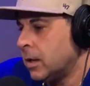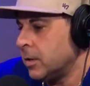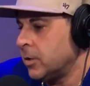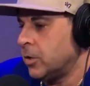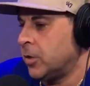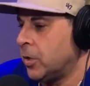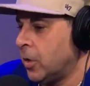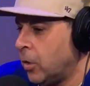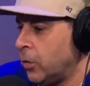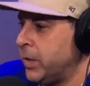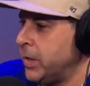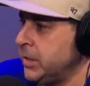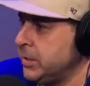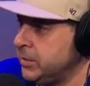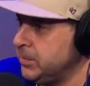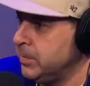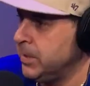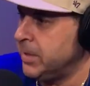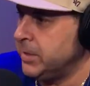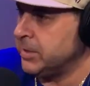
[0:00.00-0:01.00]
He's
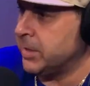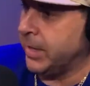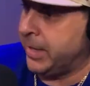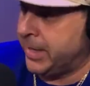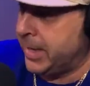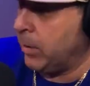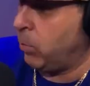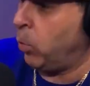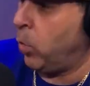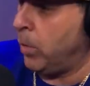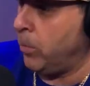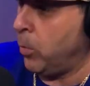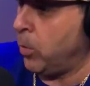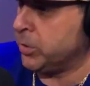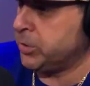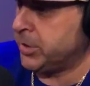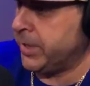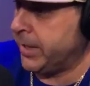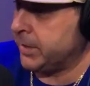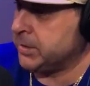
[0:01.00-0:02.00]
going to get one more
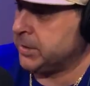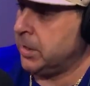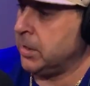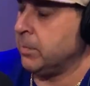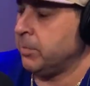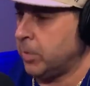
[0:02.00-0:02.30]
chance here,